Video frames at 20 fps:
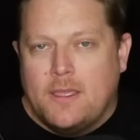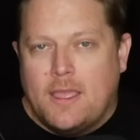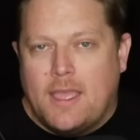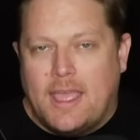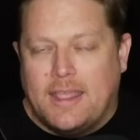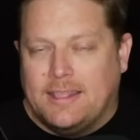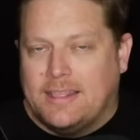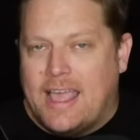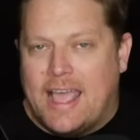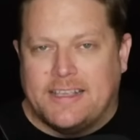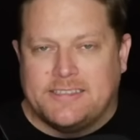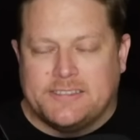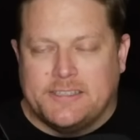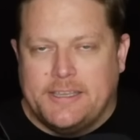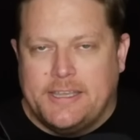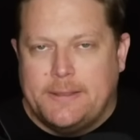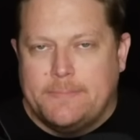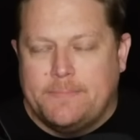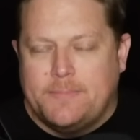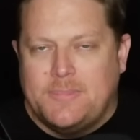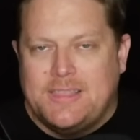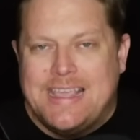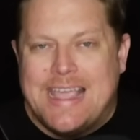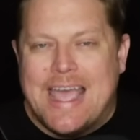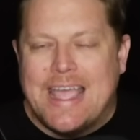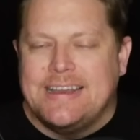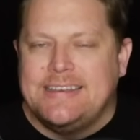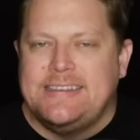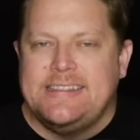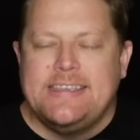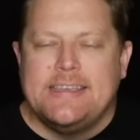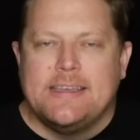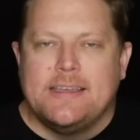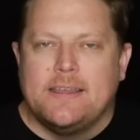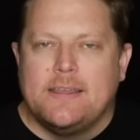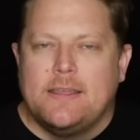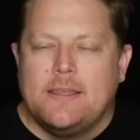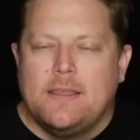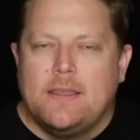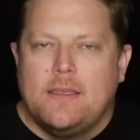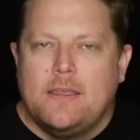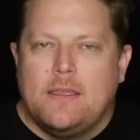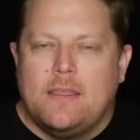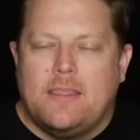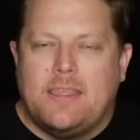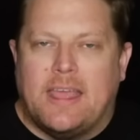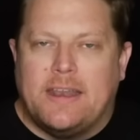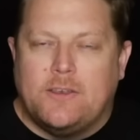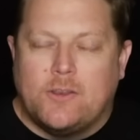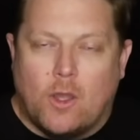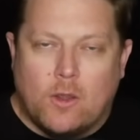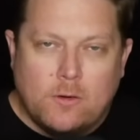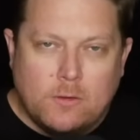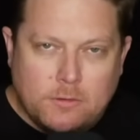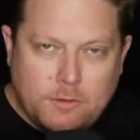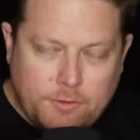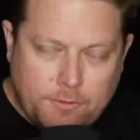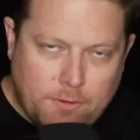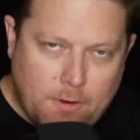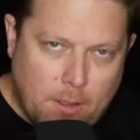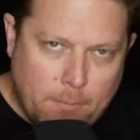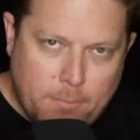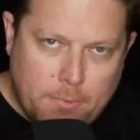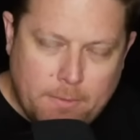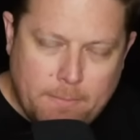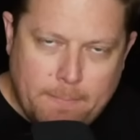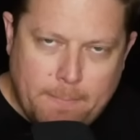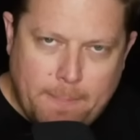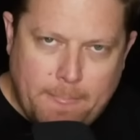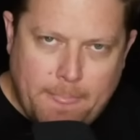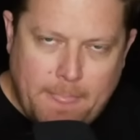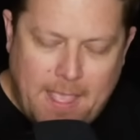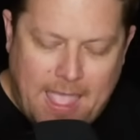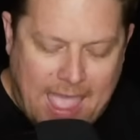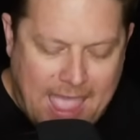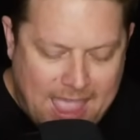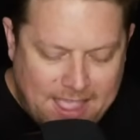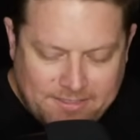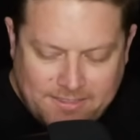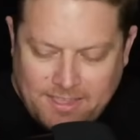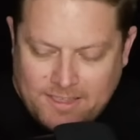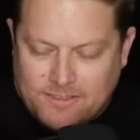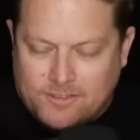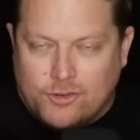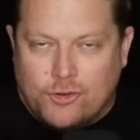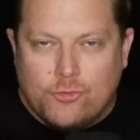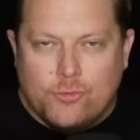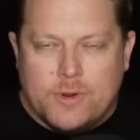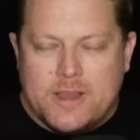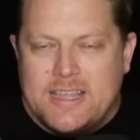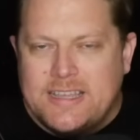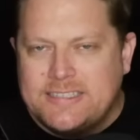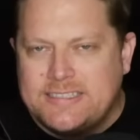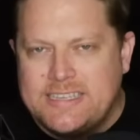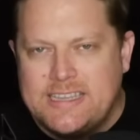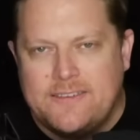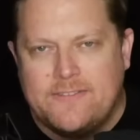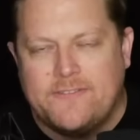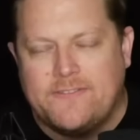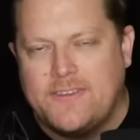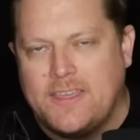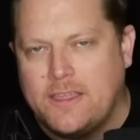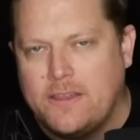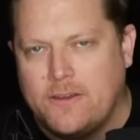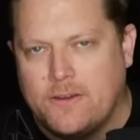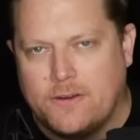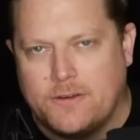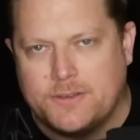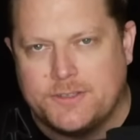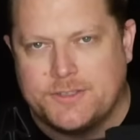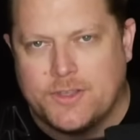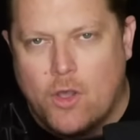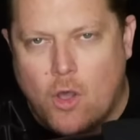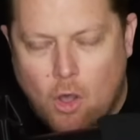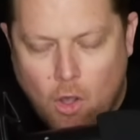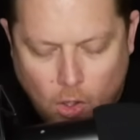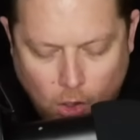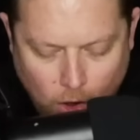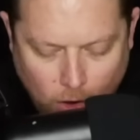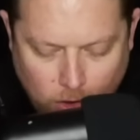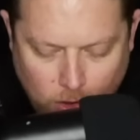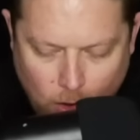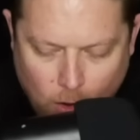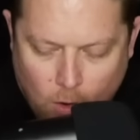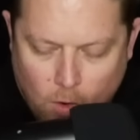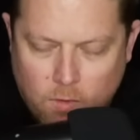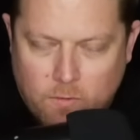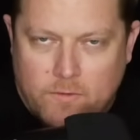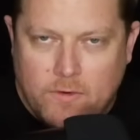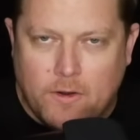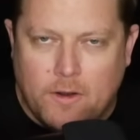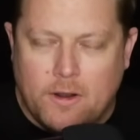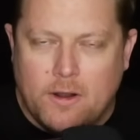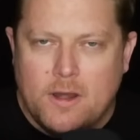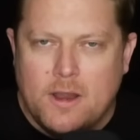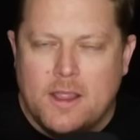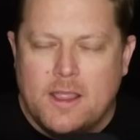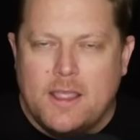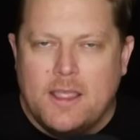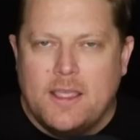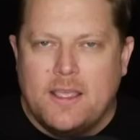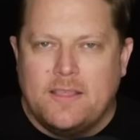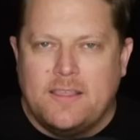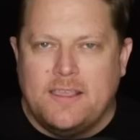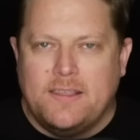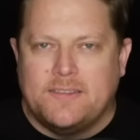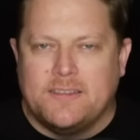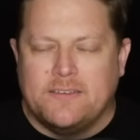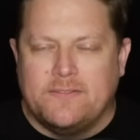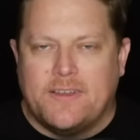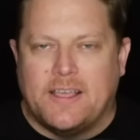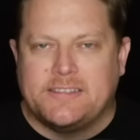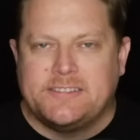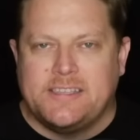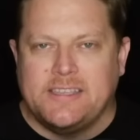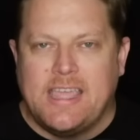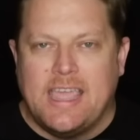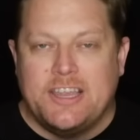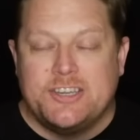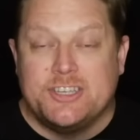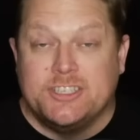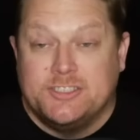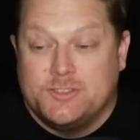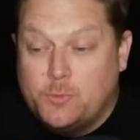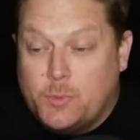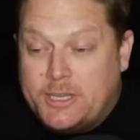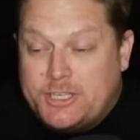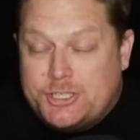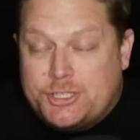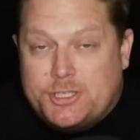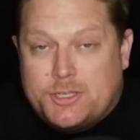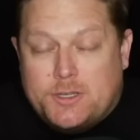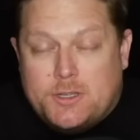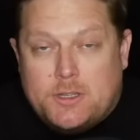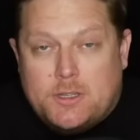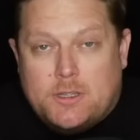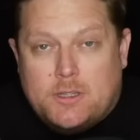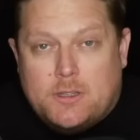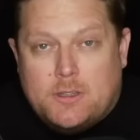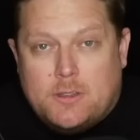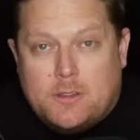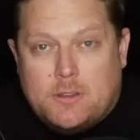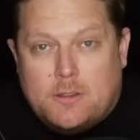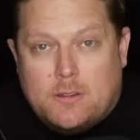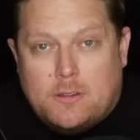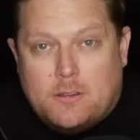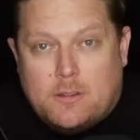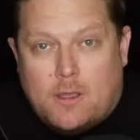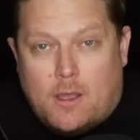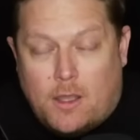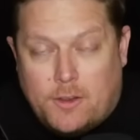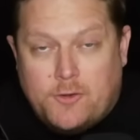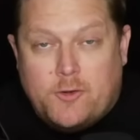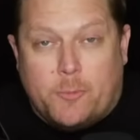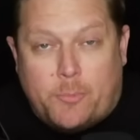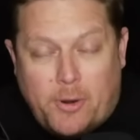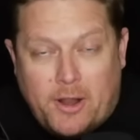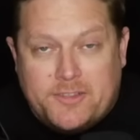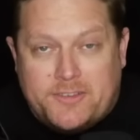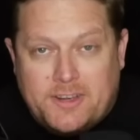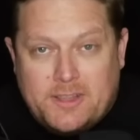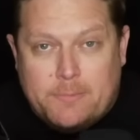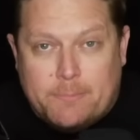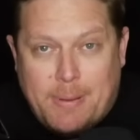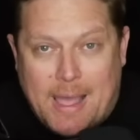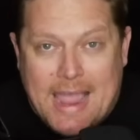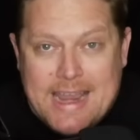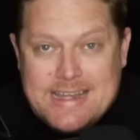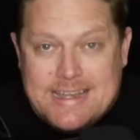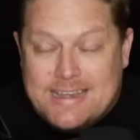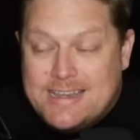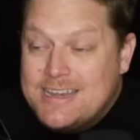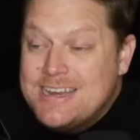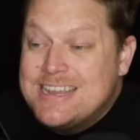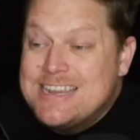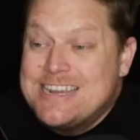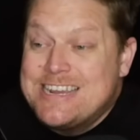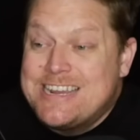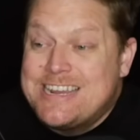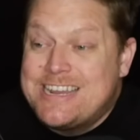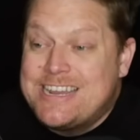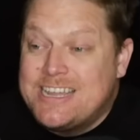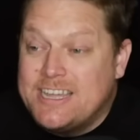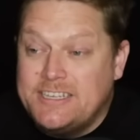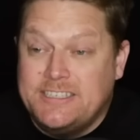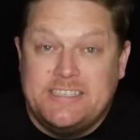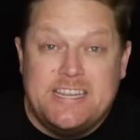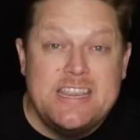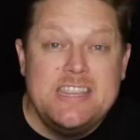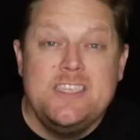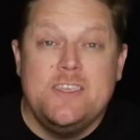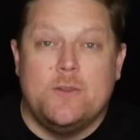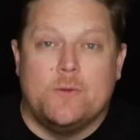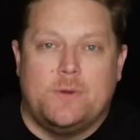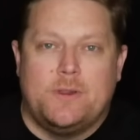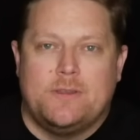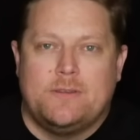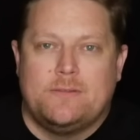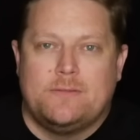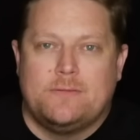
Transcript: and lastly, the idea that Donald Trump has his greasy fingers all over these investigations, which, under President Biden, continued.